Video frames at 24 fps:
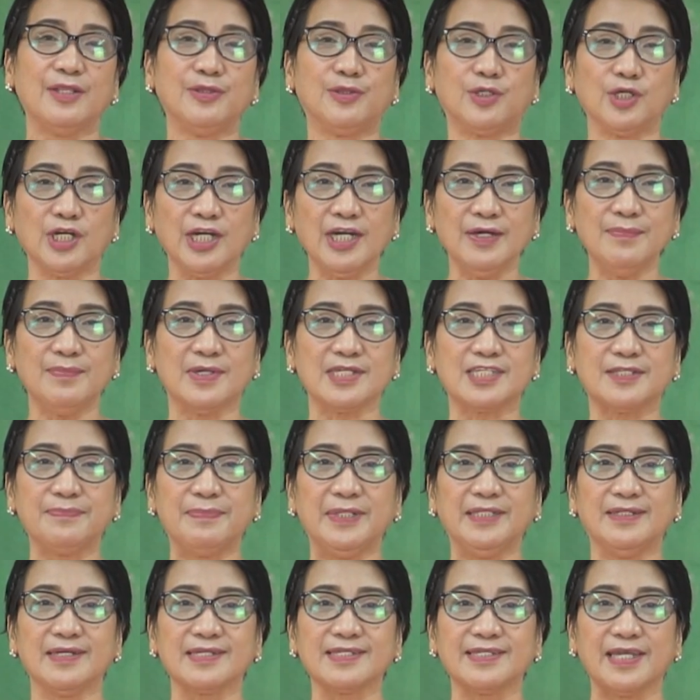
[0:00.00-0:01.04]
there must
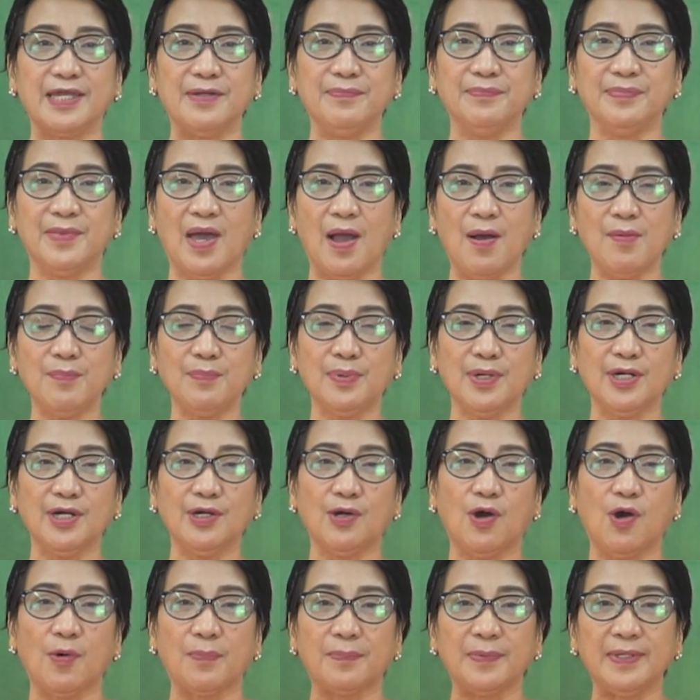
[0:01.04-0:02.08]
be the same number
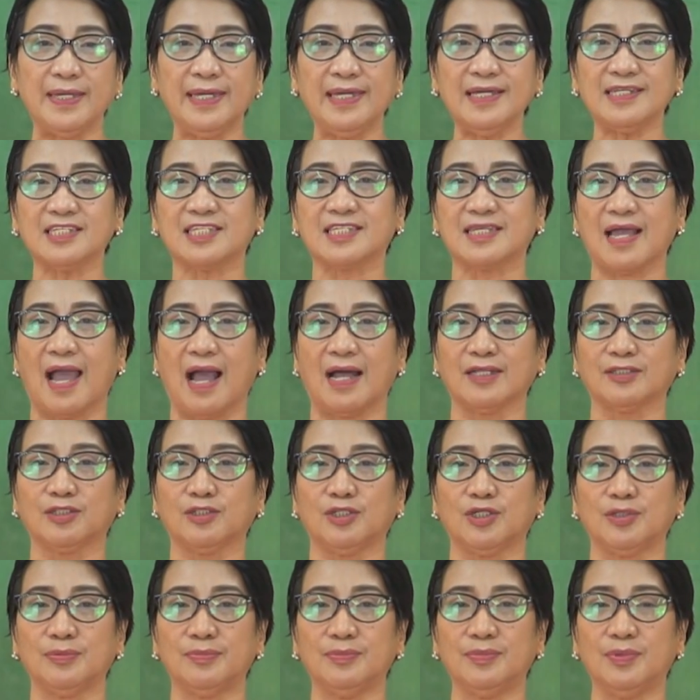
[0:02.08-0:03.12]
of each
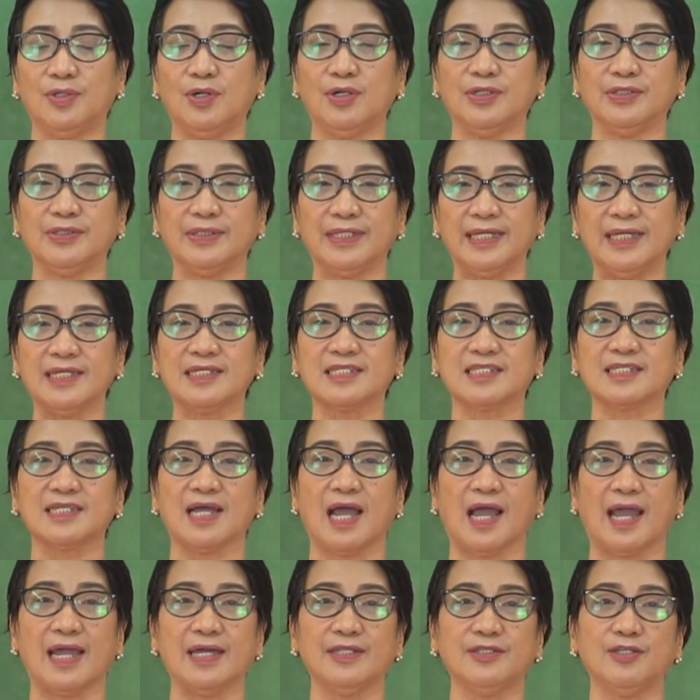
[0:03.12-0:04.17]
atom on each
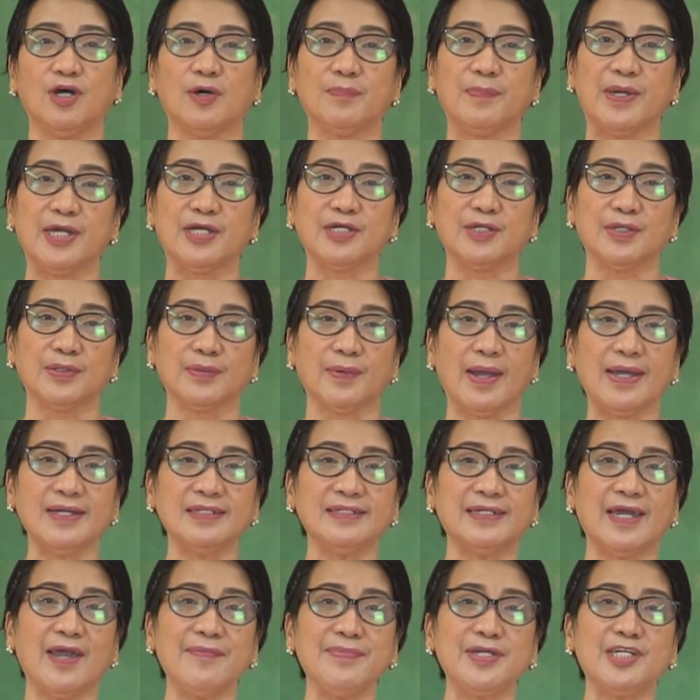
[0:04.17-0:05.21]
side of a
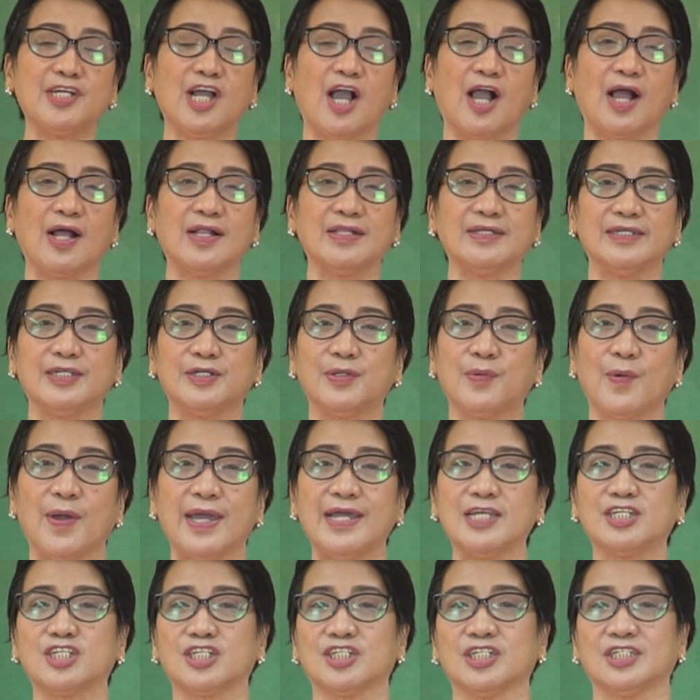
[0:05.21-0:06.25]
correct chemical
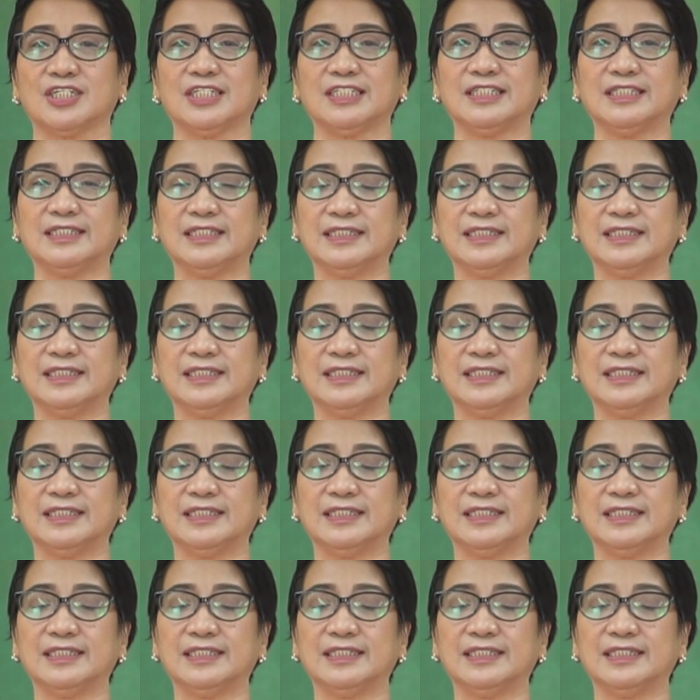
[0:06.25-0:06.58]
equation.